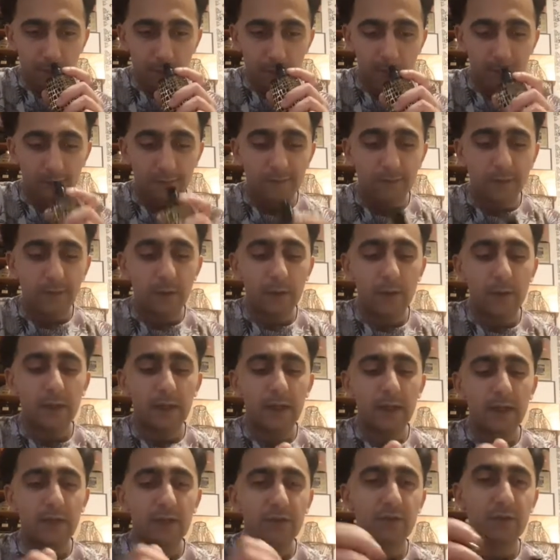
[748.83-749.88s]
a very
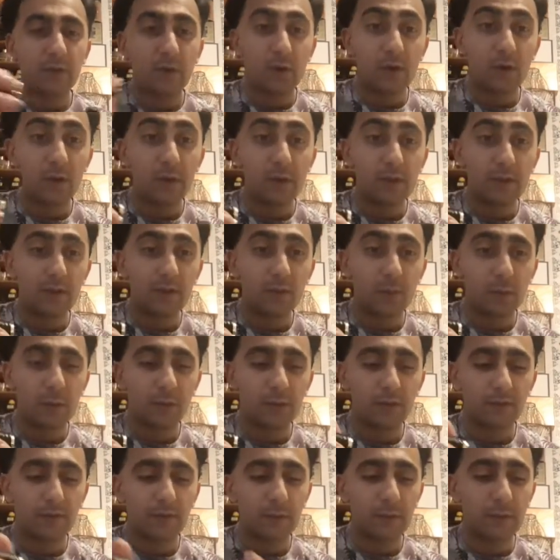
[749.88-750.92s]
nice orange
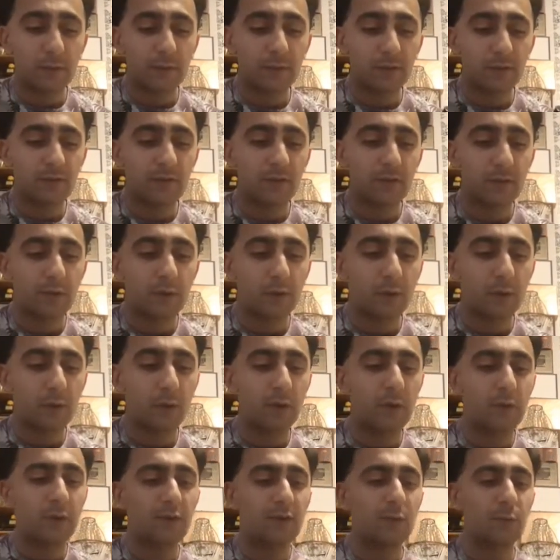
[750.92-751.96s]
blossom note. So
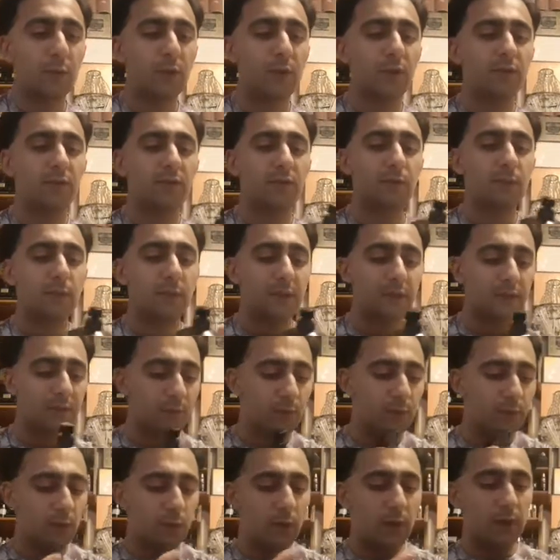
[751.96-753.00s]
orange blossom mixed
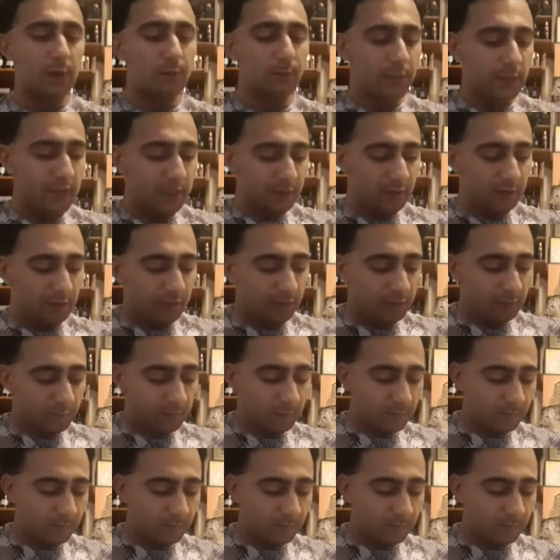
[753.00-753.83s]
with white peach.